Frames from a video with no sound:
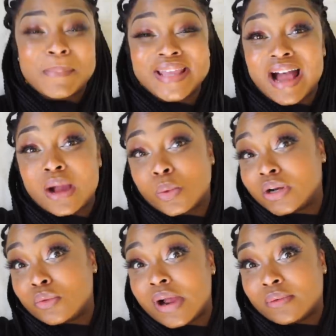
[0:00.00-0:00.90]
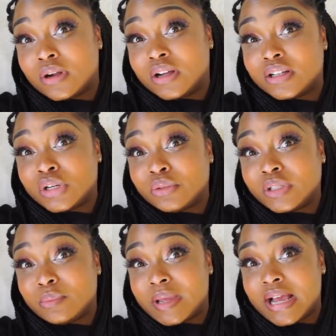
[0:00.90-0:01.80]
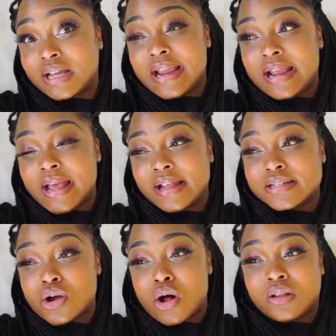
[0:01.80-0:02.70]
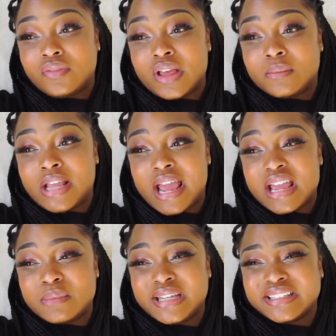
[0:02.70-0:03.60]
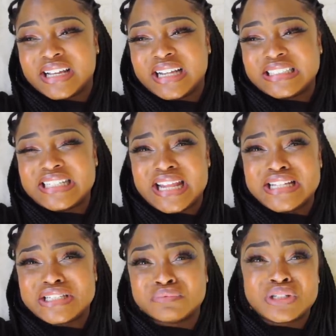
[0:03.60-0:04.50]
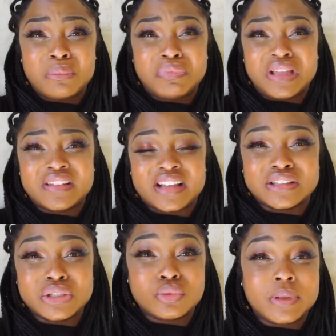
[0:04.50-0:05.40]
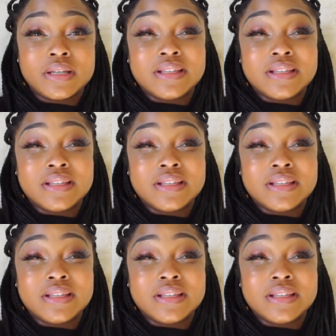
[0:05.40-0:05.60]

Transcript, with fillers: But yeah, I wanted a white rug really, really bad, and all of them came in like tints of something, like a little bit